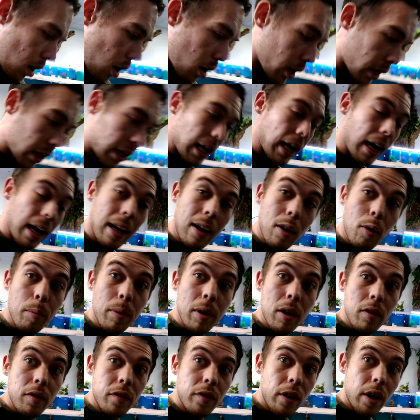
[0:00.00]
I'm going to get a little
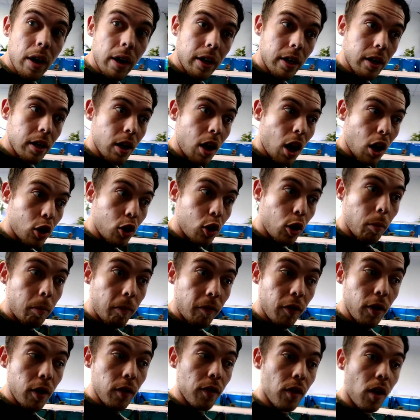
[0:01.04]
bit of a cup
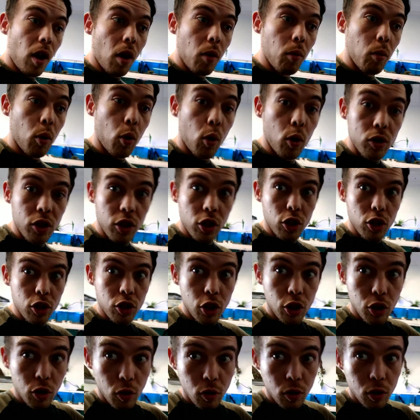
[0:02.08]
full of hot water
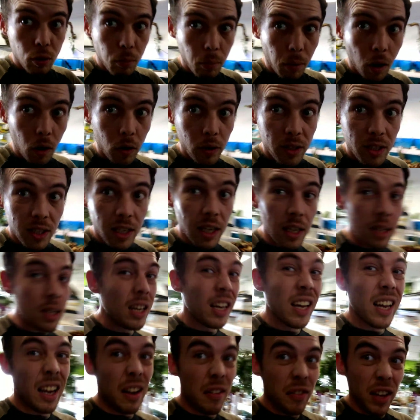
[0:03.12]
just to dunk the mice in
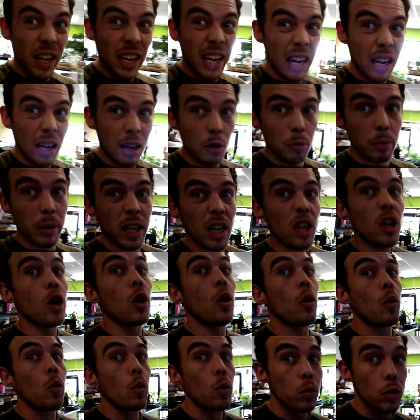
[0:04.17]
if they get a little bit
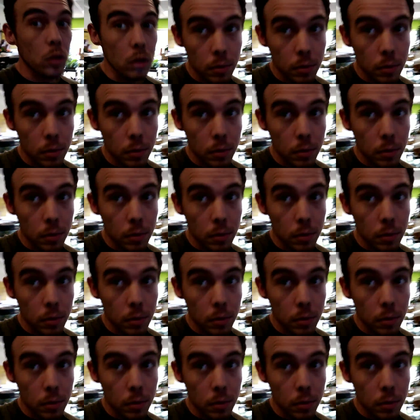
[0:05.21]
cold.